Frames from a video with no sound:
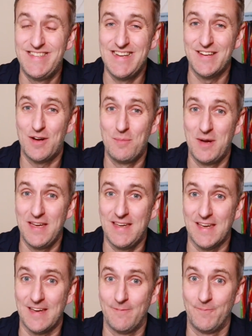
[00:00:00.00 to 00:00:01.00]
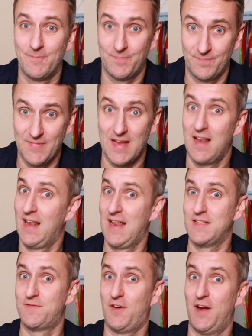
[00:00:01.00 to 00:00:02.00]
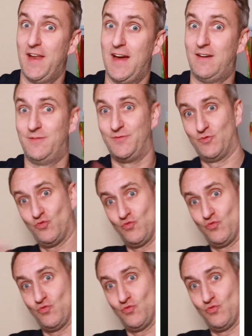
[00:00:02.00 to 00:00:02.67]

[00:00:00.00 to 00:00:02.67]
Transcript: did I make it? Let's find out.